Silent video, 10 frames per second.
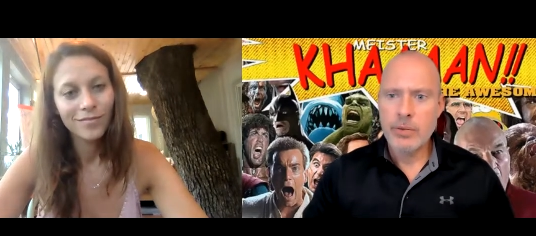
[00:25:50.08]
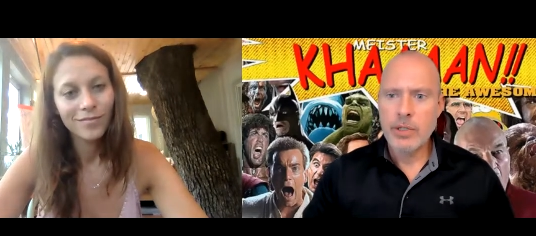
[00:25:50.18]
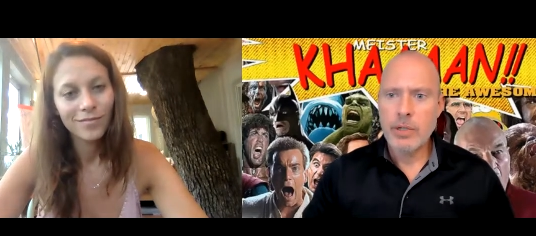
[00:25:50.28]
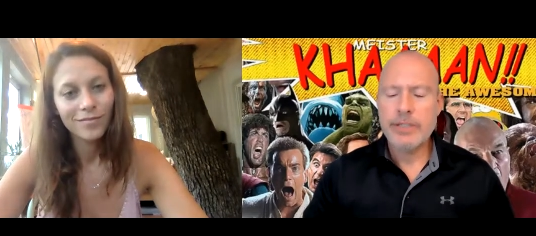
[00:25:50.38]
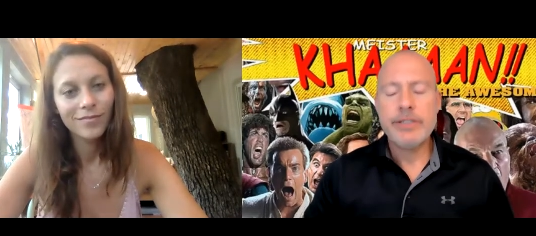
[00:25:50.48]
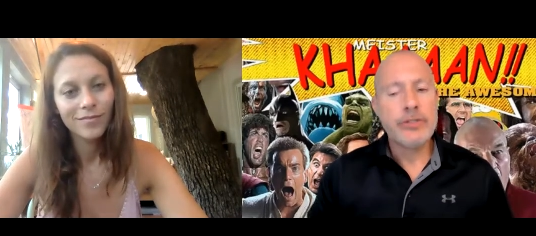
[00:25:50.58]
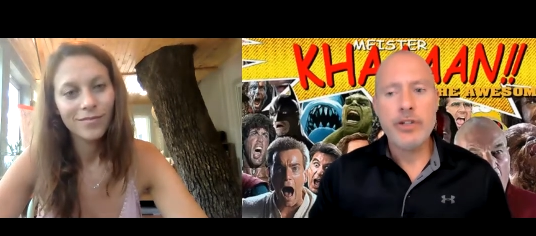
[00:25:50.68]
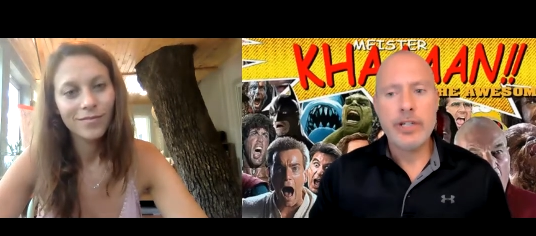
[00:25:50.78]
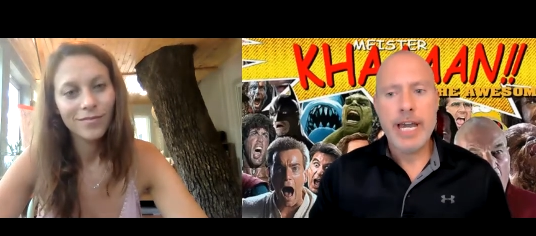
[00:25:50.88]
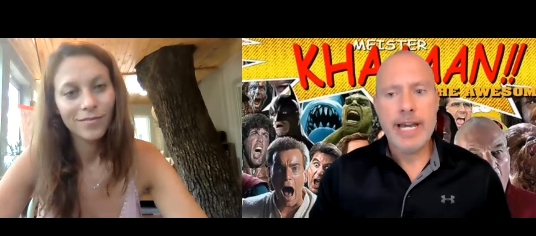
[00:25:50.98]
Speaker 1: really well. And it
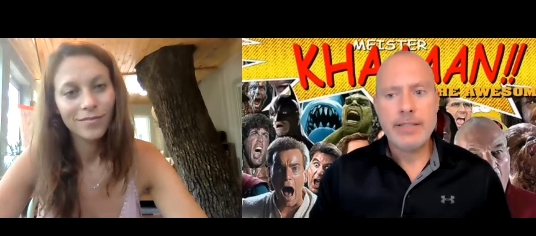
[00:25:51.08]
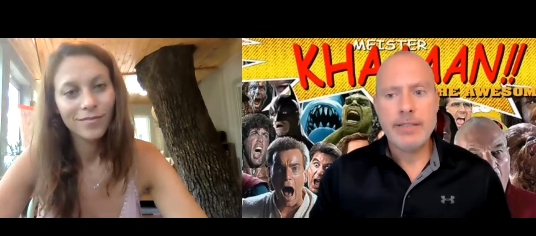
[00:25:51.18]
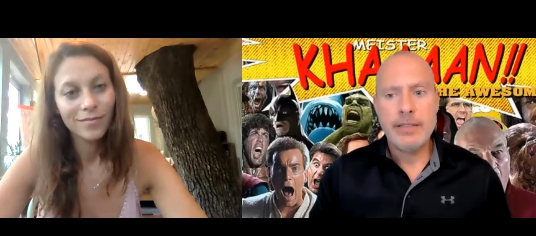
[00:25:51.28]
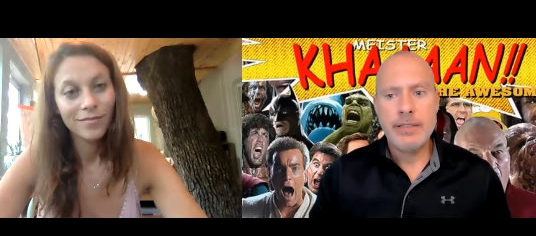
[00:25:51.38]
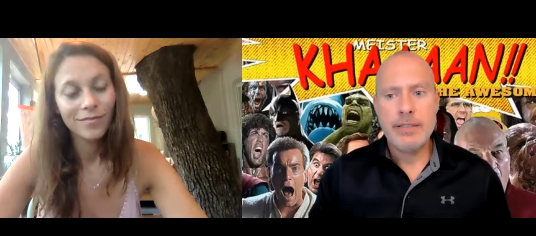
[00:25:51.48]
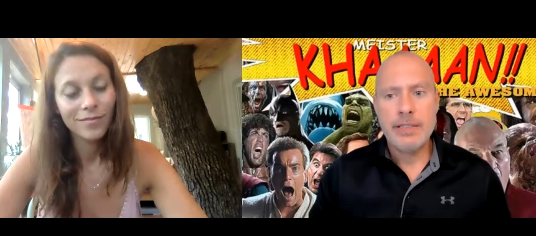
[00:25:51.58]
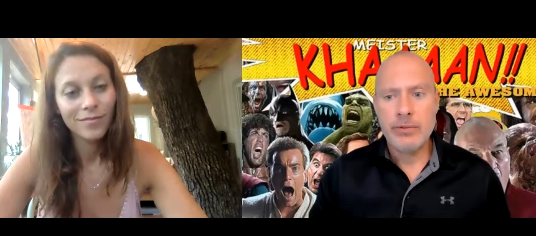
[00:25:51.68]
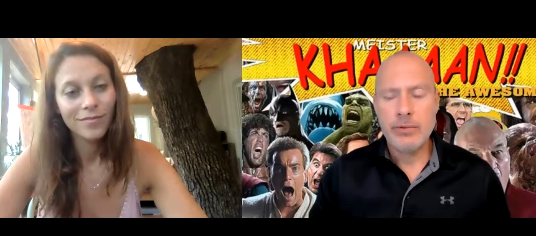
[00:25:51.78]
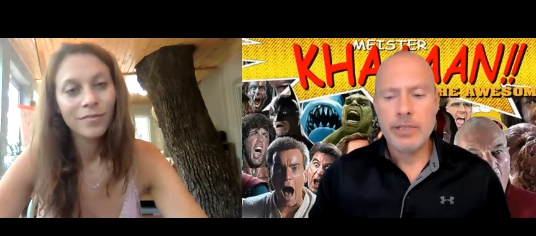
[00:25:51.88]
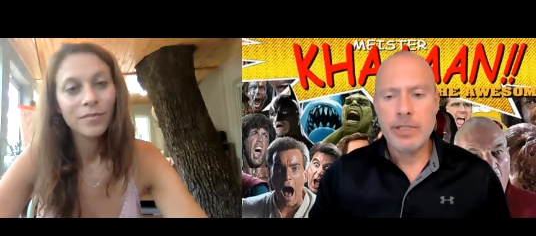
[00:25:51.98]
was a good cast.
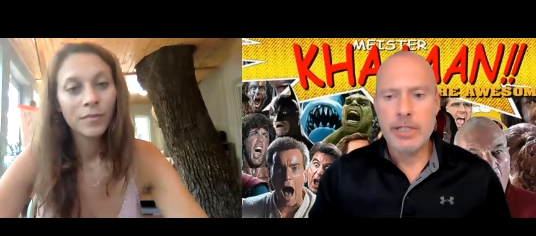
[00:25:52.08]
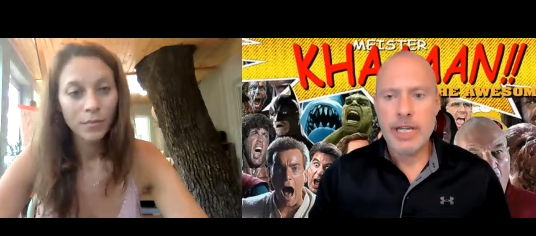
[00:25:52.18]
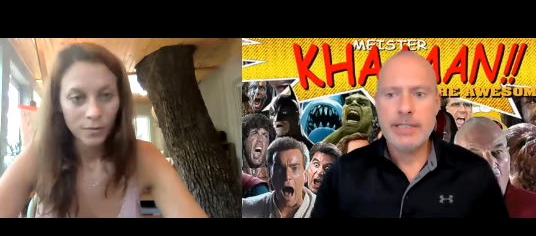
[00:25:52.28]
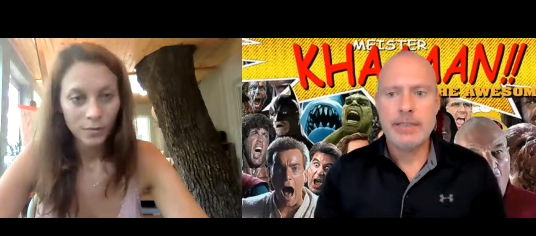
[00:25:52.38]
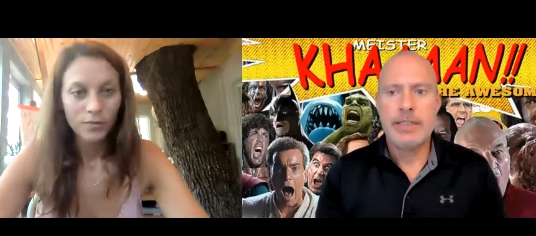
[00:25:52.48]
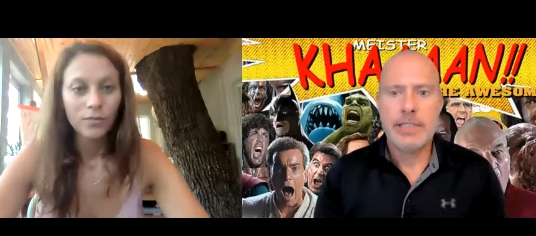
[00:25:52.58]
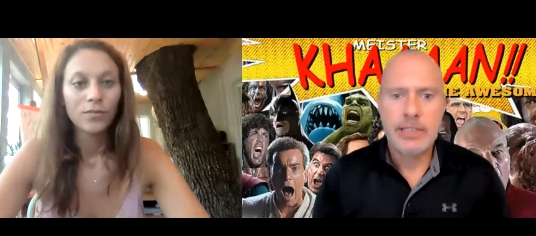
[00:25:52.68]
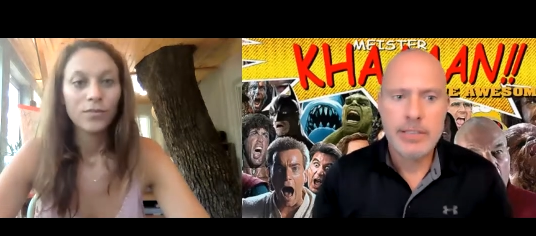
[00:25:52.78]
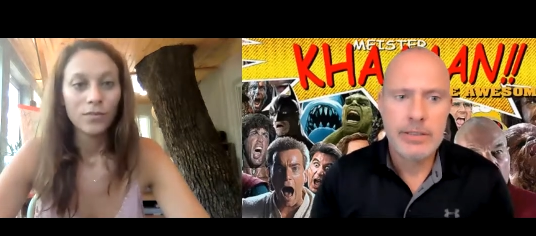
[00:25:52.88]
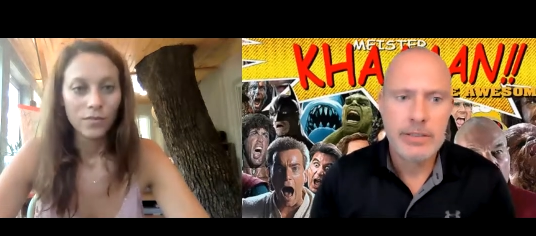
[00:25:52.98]
He had a really good cast in
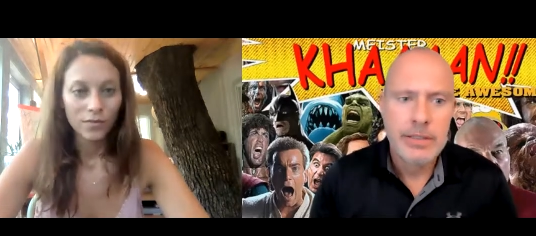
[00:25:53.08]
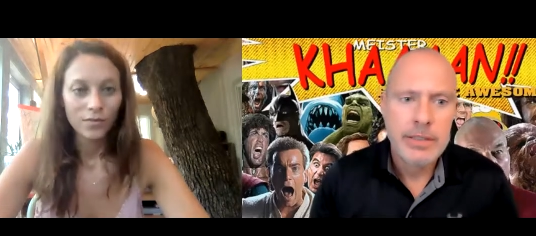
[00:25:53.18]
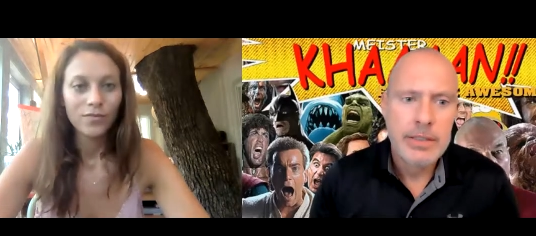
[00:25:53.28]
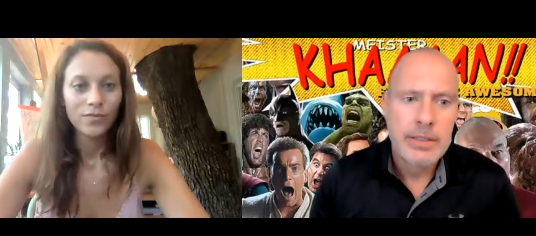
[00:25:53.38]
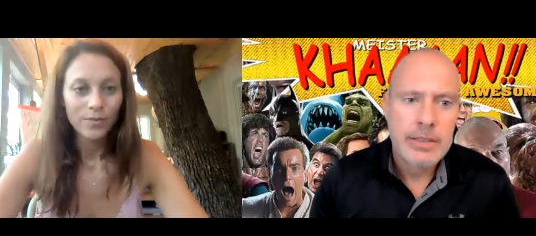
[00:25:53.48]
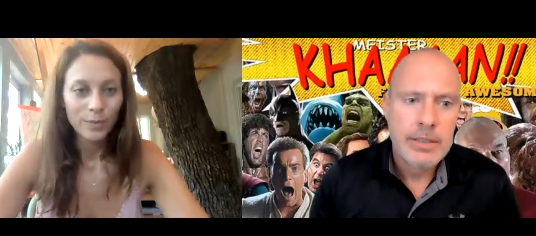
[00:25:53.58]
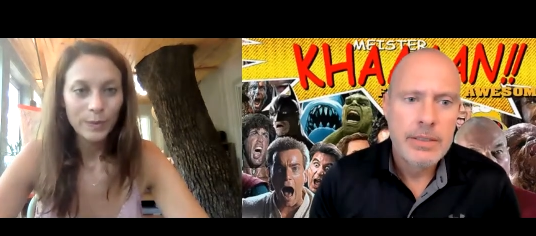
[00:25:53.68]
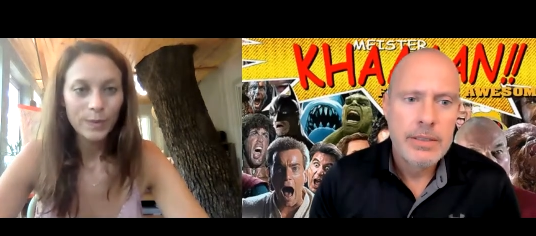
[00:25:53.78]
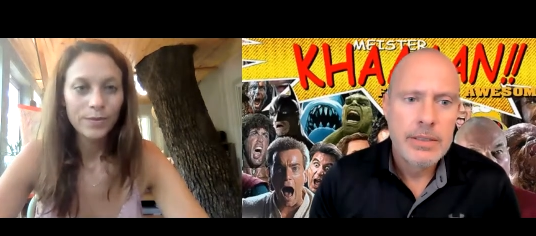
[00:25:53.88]
that show. Mm-hmm.